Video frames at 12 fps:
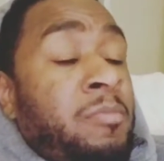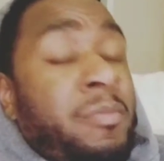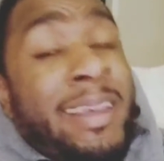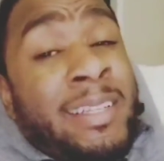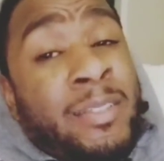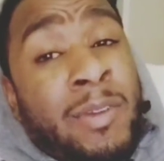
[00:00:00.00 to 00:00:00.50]

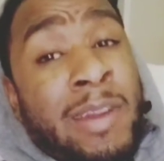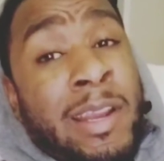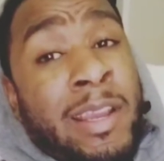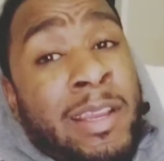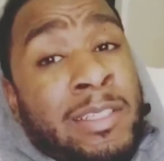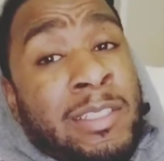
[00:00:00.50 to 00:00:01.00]
As far
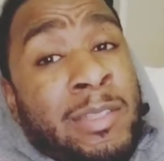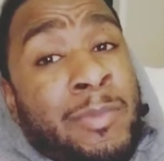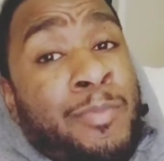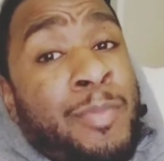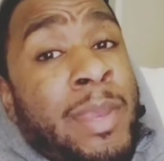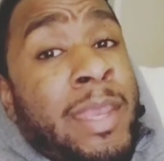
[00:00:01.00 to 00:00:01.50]
as
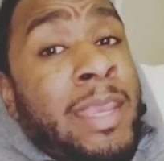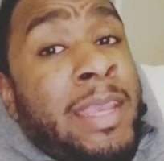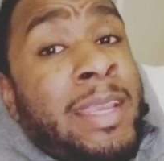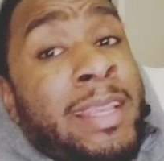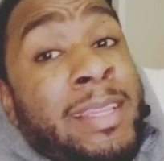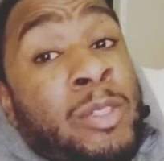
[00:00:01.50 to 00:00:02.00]

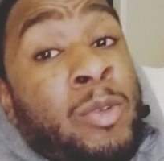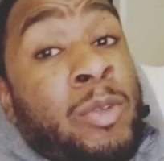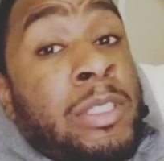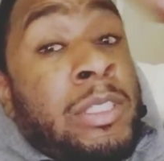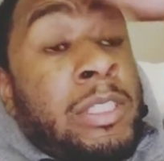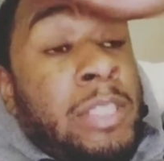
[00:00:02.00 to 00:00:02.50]
picking and
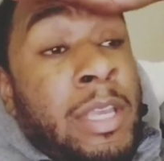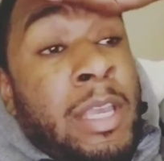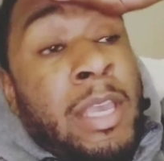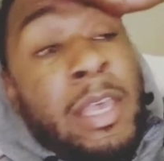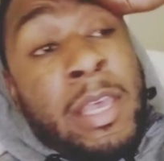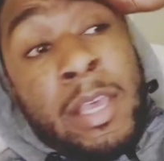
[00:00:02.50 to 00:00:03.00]
sourcing,
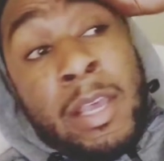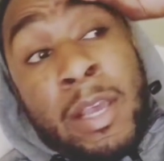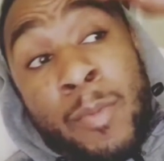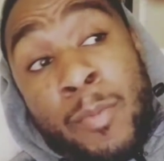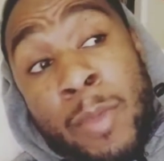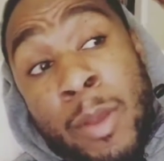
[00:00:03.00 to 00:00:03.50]

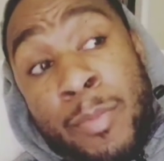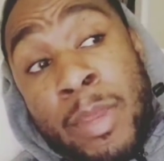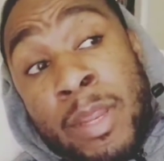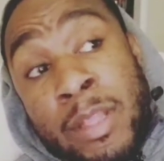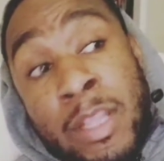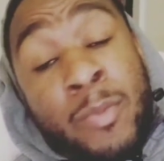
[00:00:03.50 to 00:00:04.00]
I'm being a
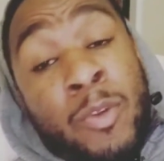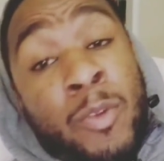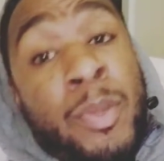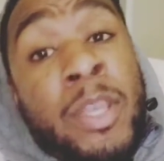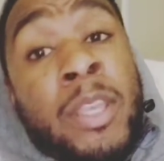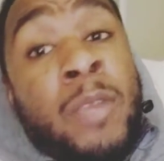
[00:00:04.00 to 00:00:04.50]
lot more
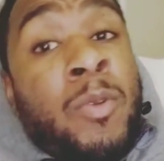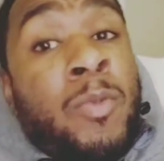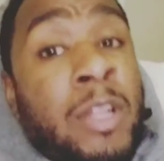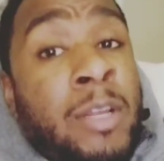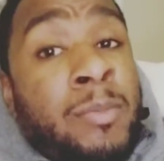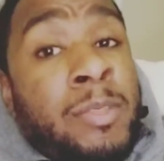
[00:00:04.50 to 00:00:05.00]
picky with what
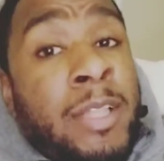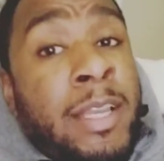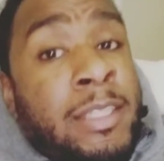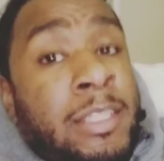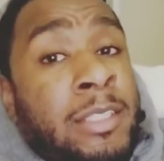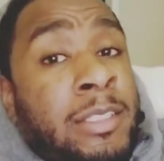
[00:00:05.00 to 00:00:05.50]
I'm
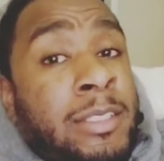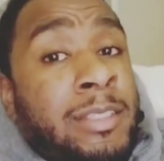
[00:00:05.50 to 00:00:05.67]
selecting